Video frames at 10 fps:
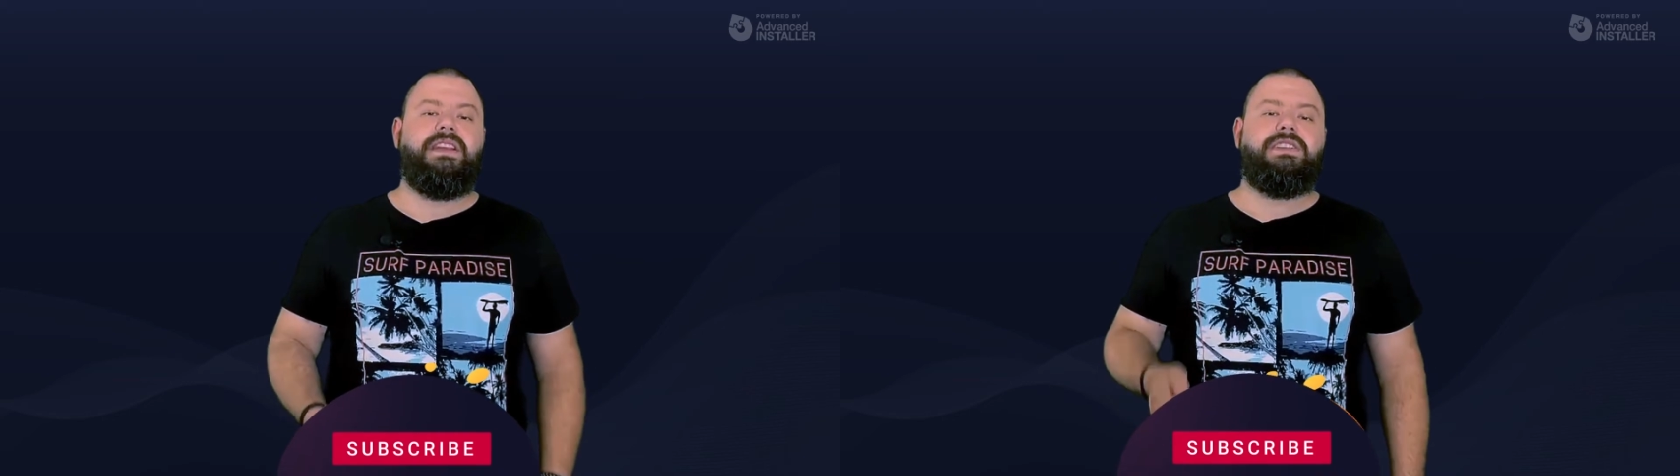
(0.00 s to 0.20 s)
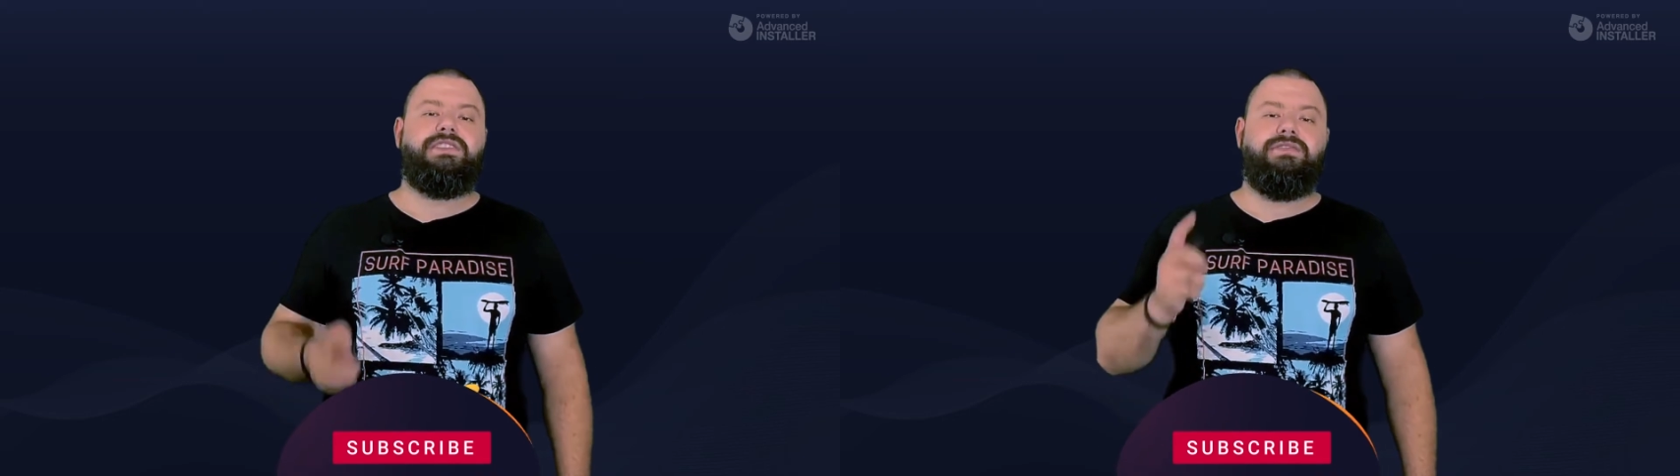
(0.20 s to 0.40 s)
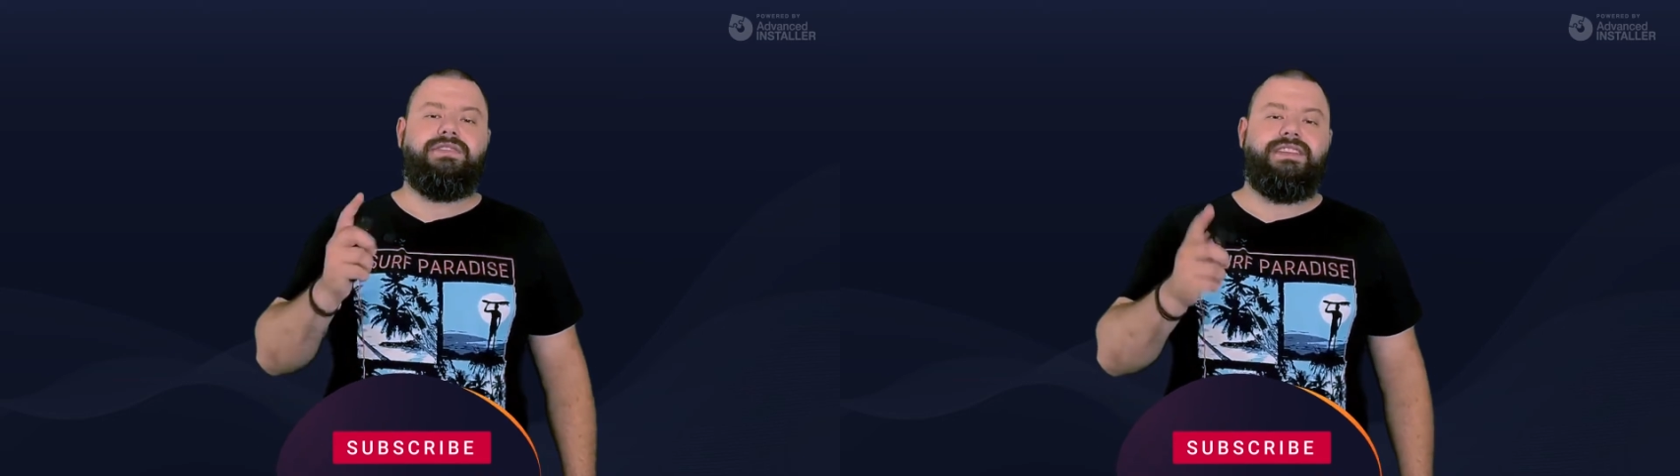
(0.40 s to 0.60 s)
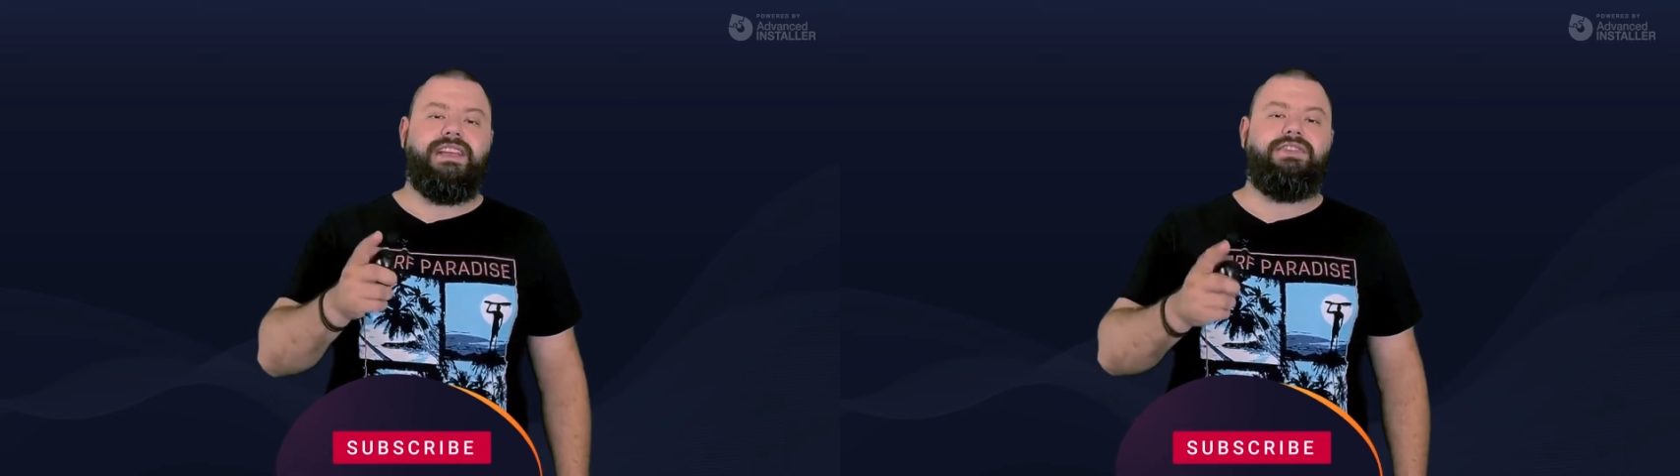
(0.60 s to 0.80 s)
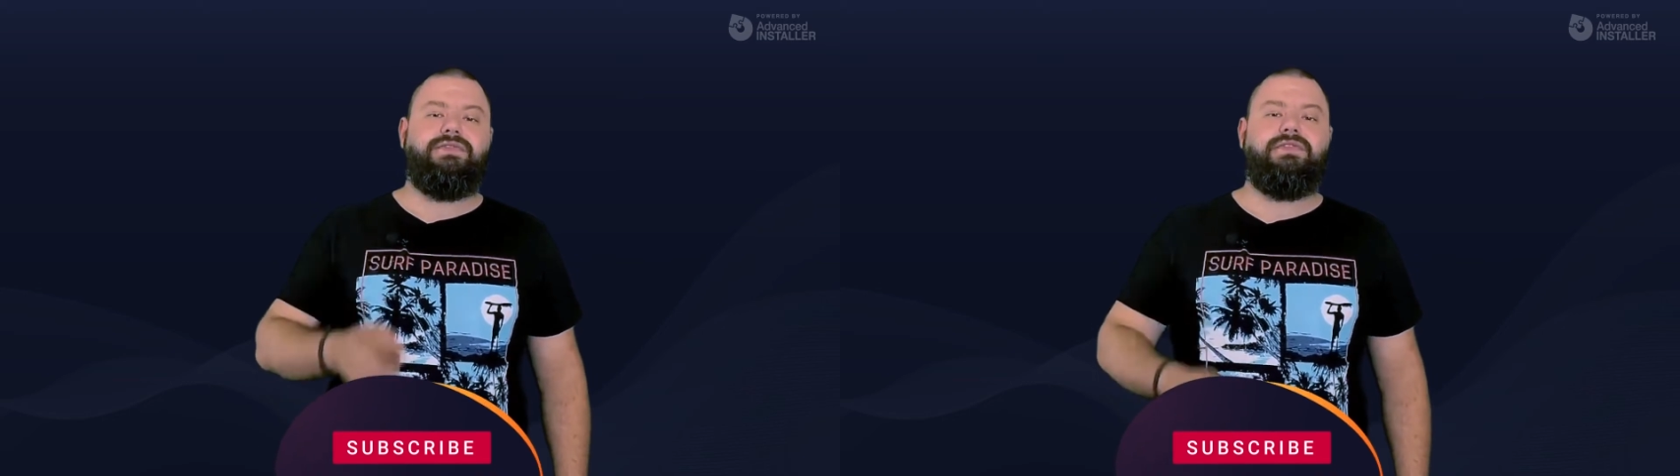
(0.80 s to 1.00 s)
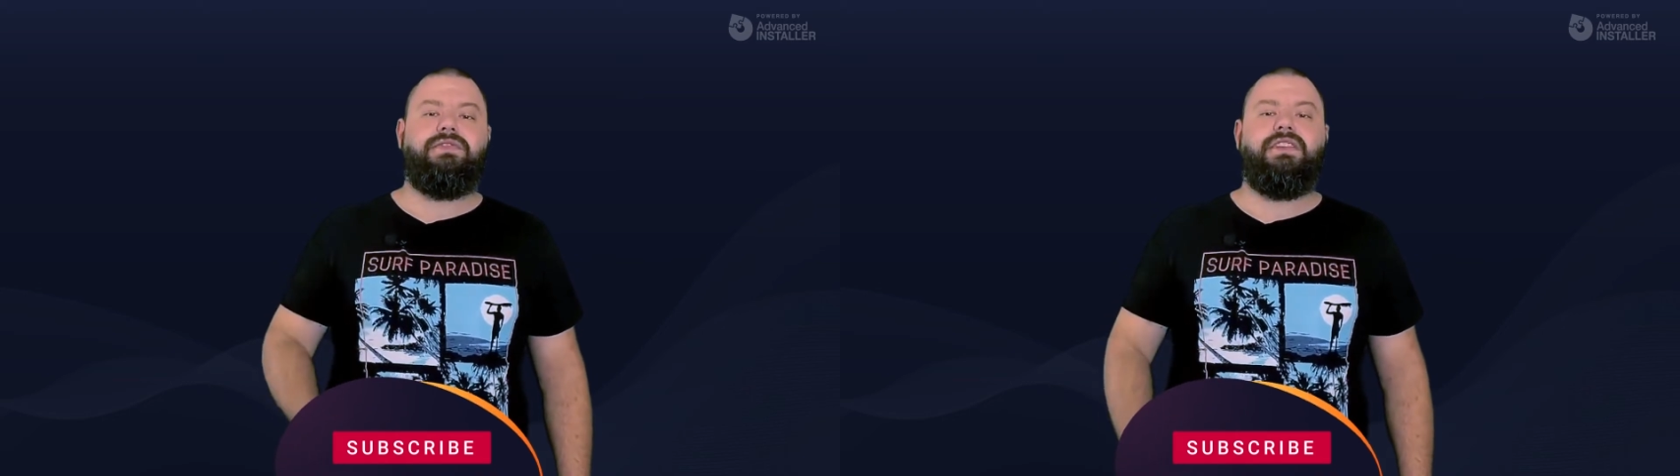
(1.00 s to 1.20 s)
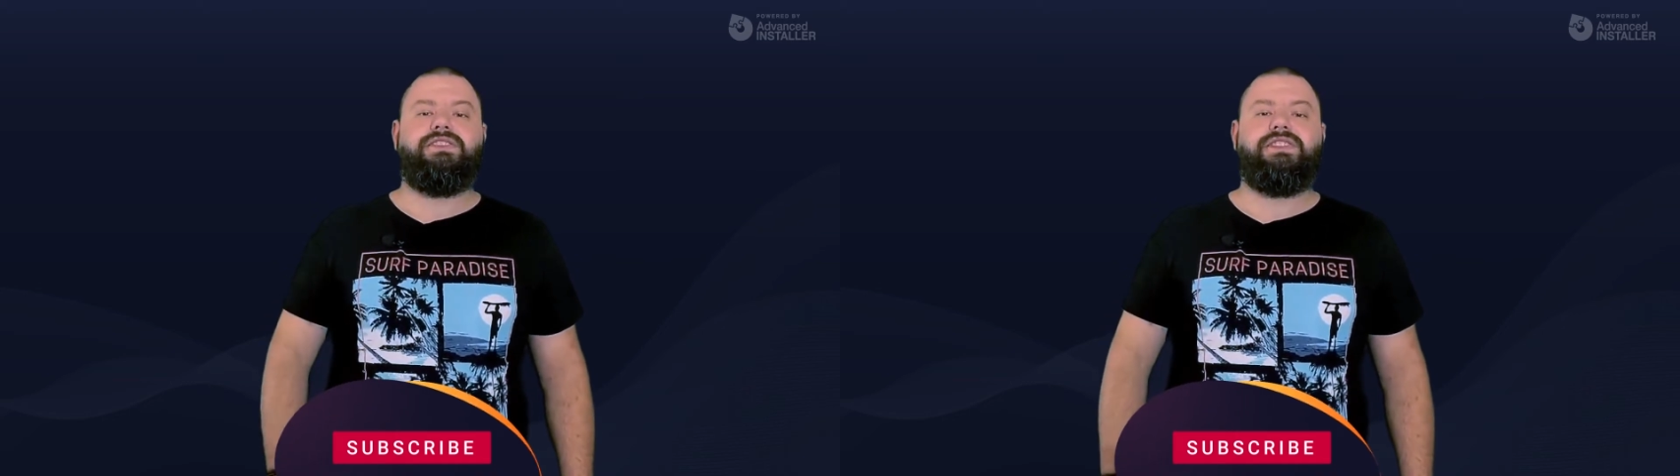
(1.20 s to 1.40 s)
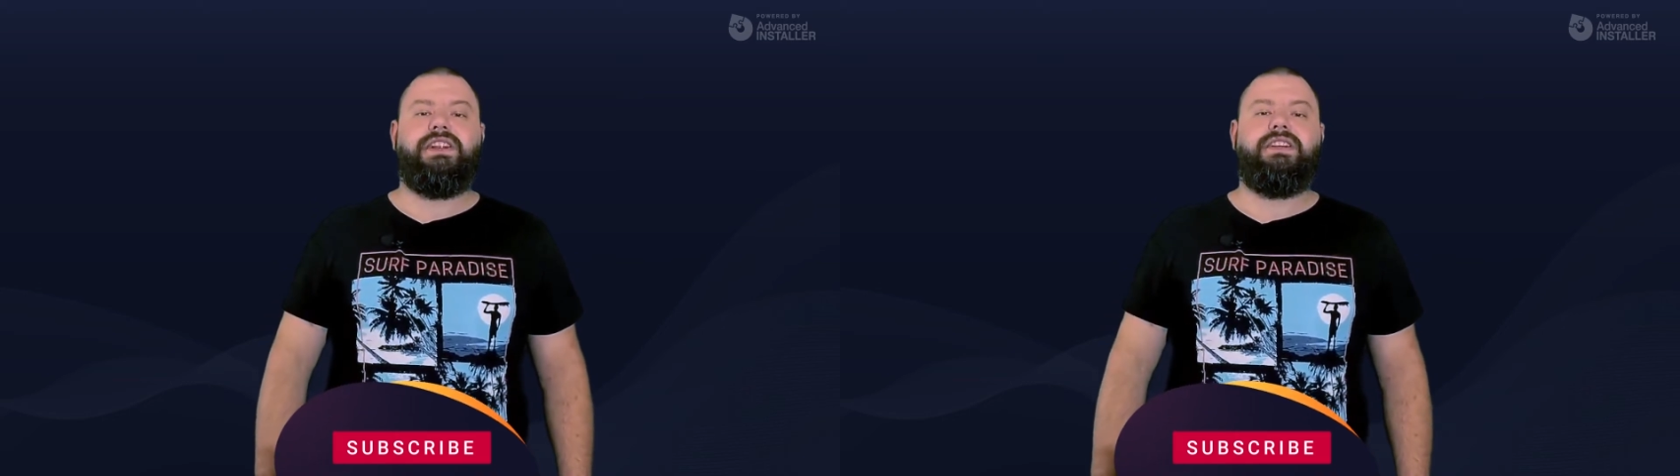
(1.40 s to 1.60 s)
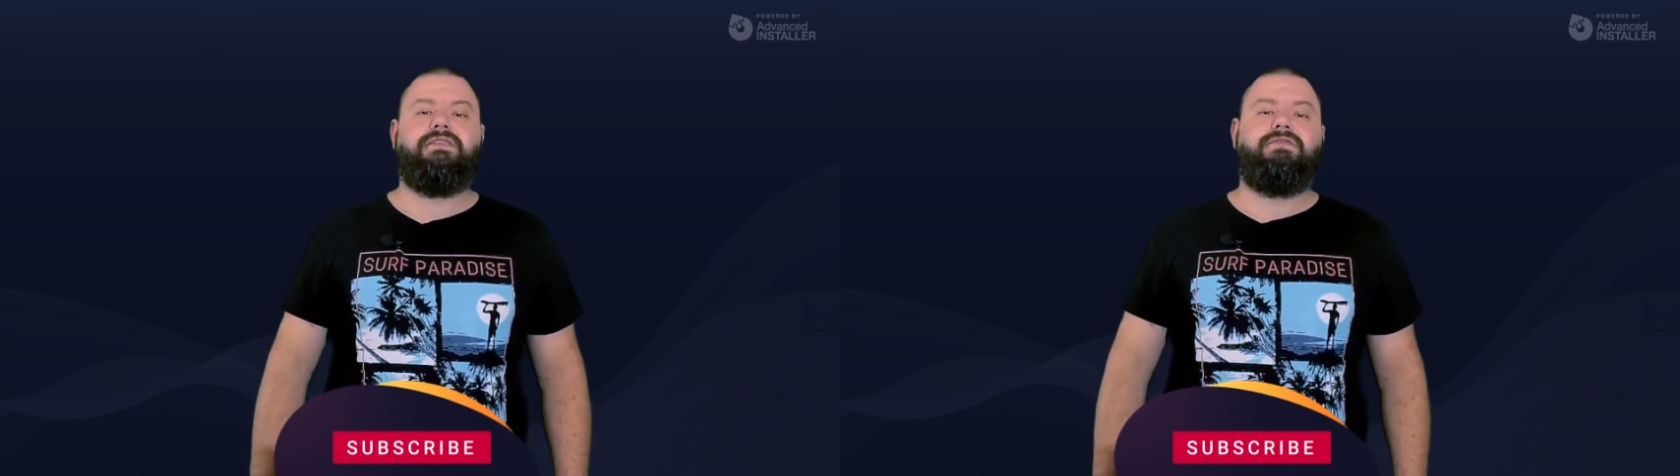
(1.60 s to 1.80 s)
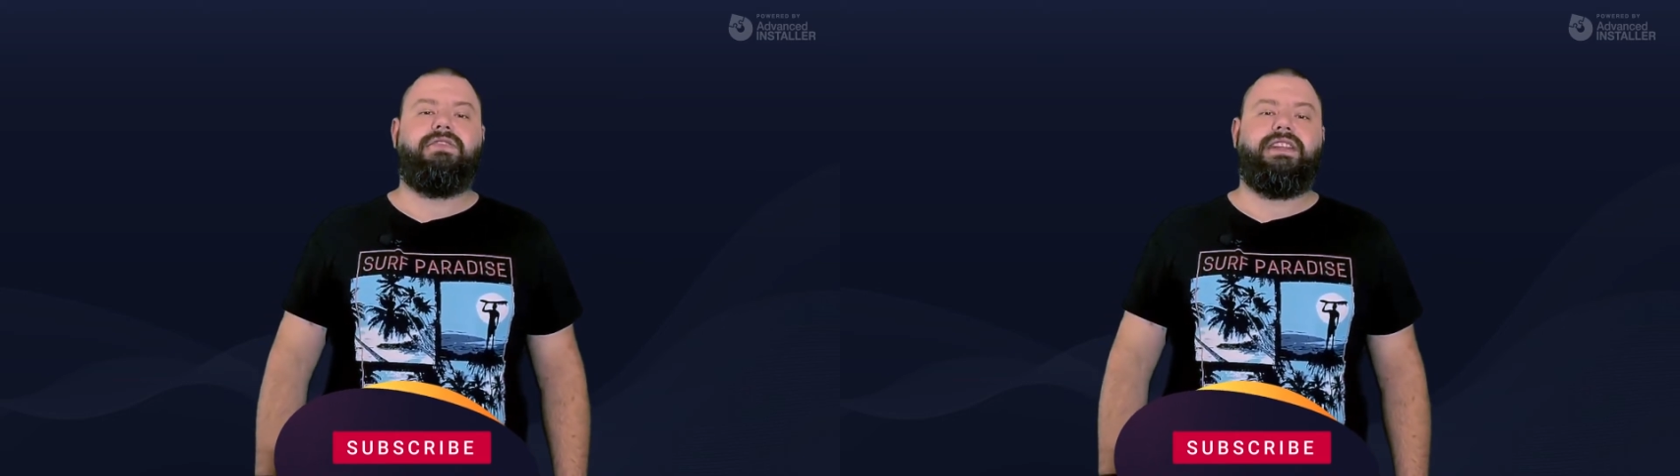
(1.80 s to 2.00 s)
so stay tuned on our
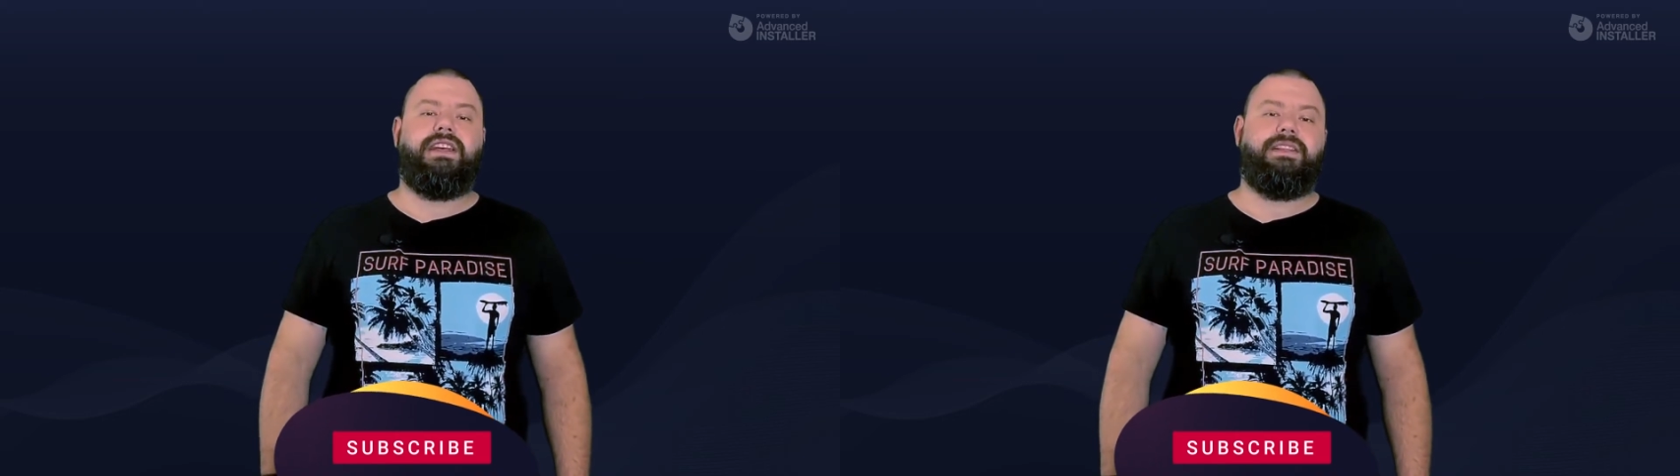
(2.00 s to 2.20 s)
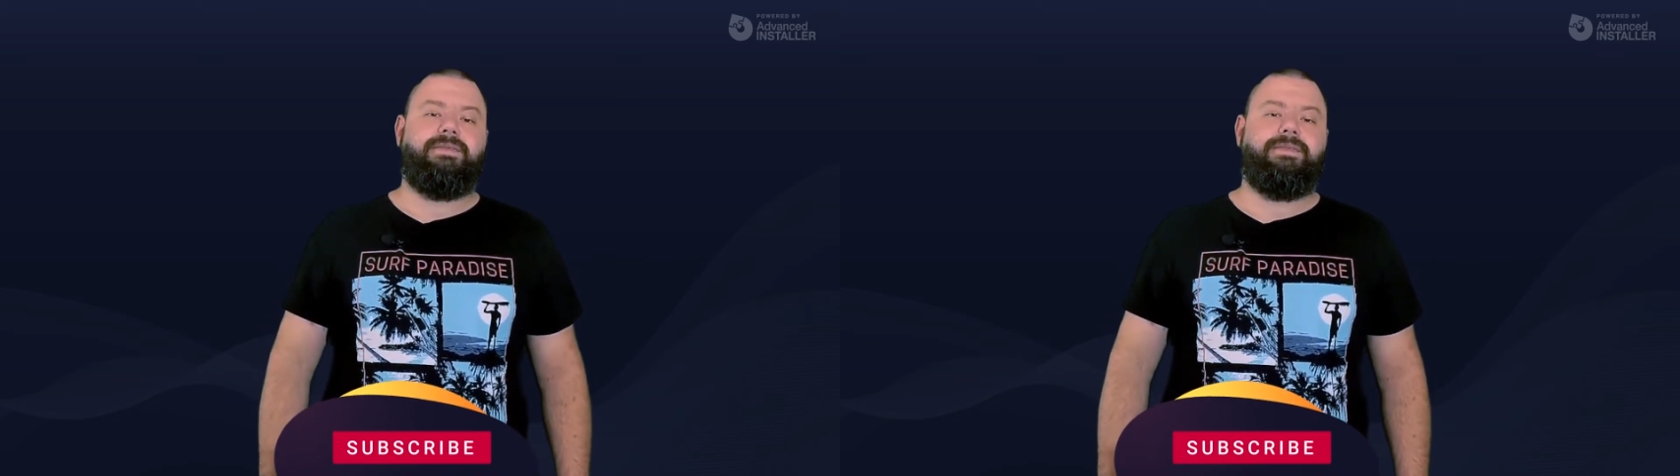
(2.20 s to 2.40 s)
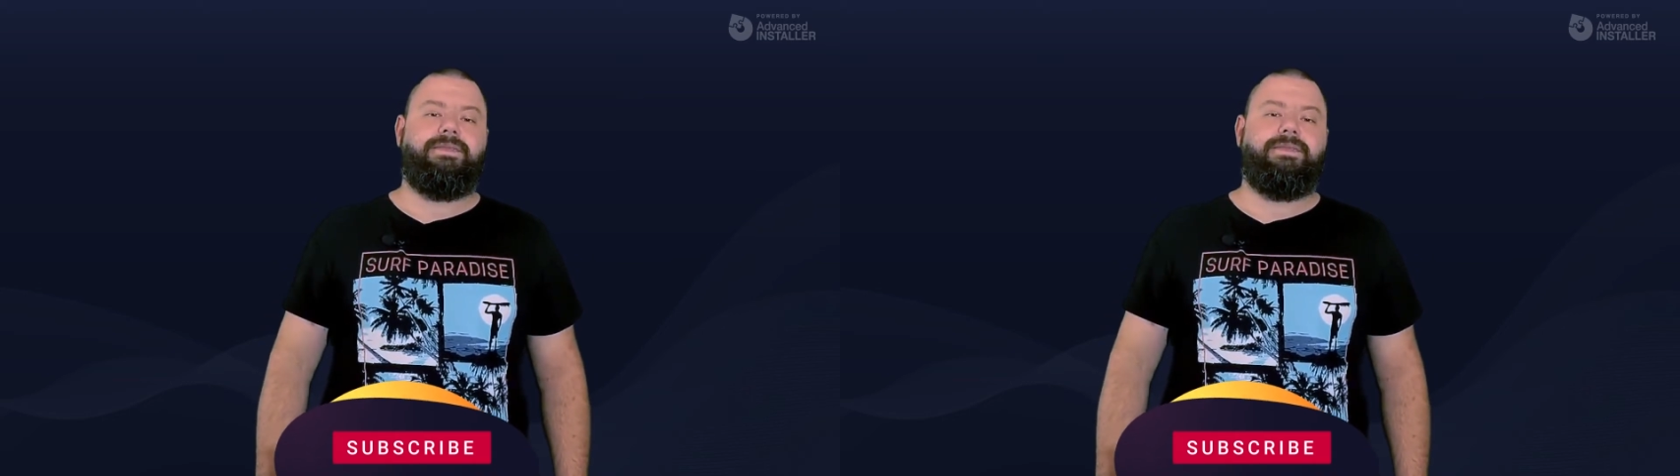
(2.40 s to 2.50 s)
channel for that.